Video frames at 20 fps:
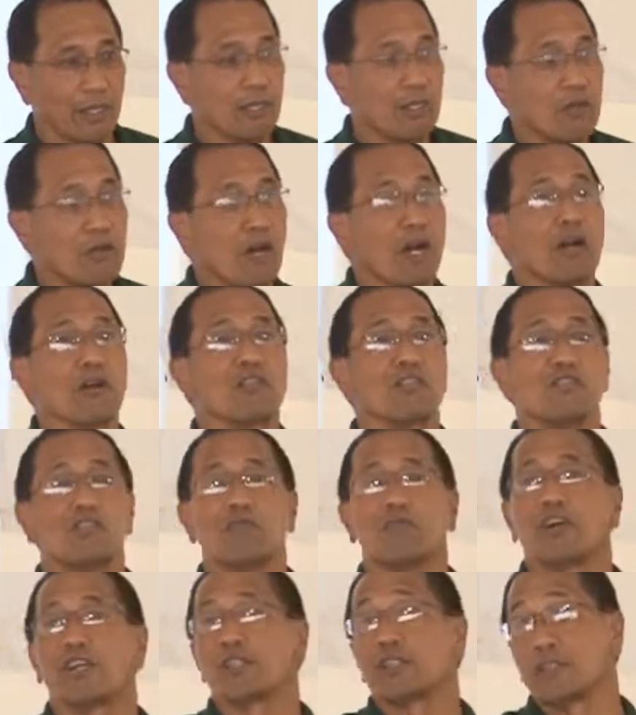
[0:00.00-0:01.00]
a new house,
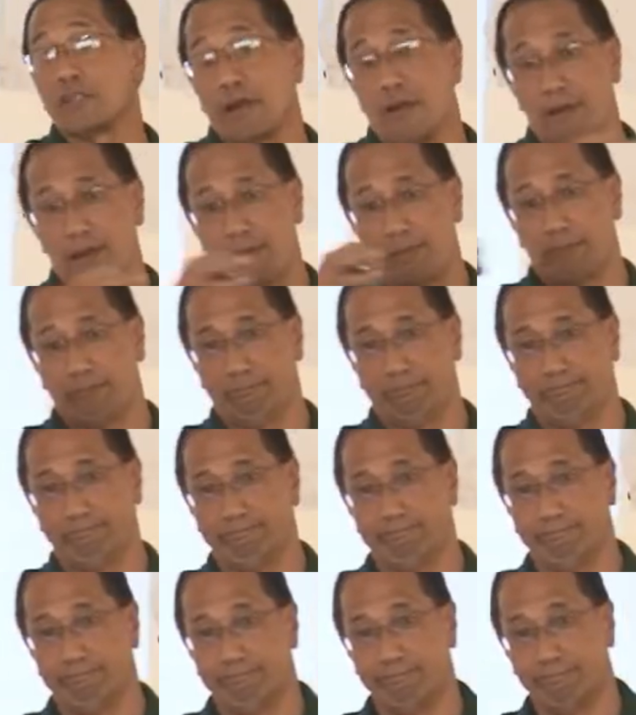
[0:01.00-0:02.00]
you've got time,
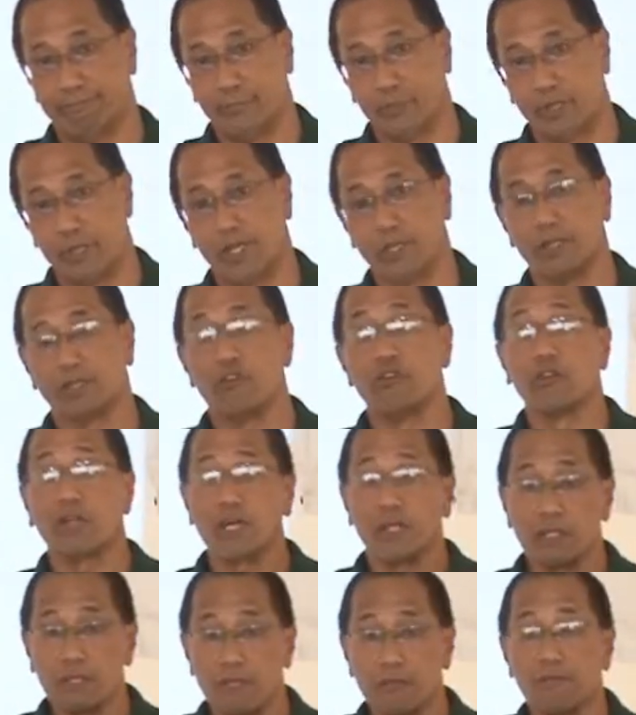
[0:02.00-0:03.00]
right? You're
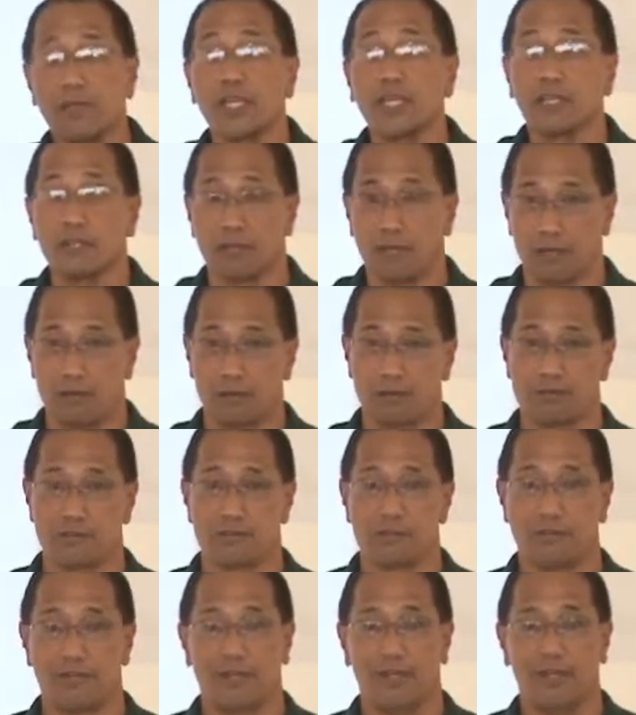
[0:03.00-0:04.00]
not living in the
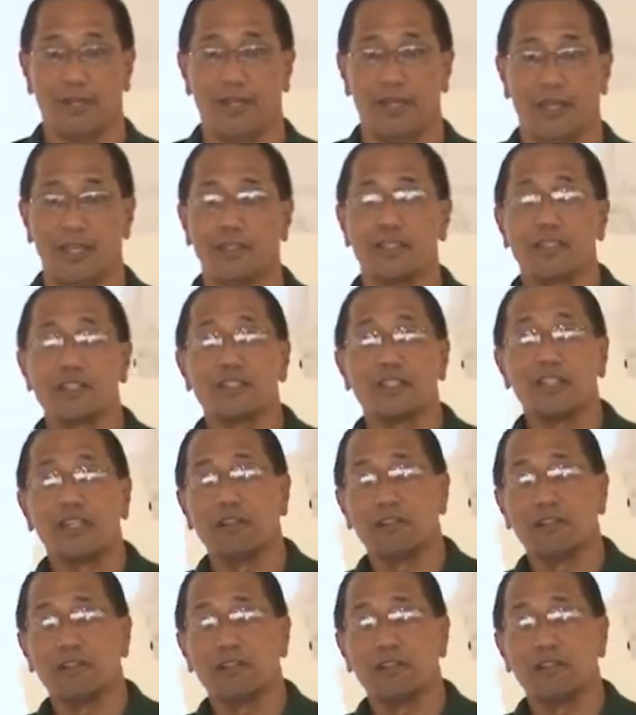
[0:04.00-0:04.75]
house. It doesn't